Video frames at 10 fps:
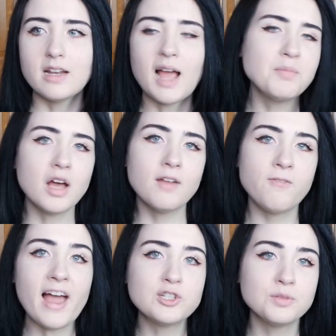and I'm not
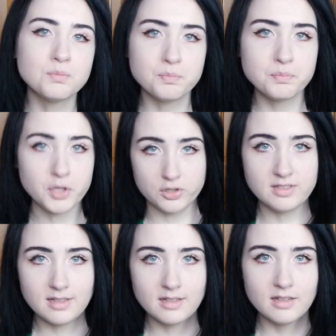a fashion
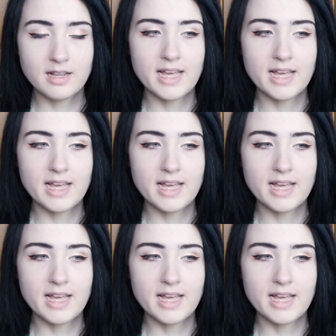person.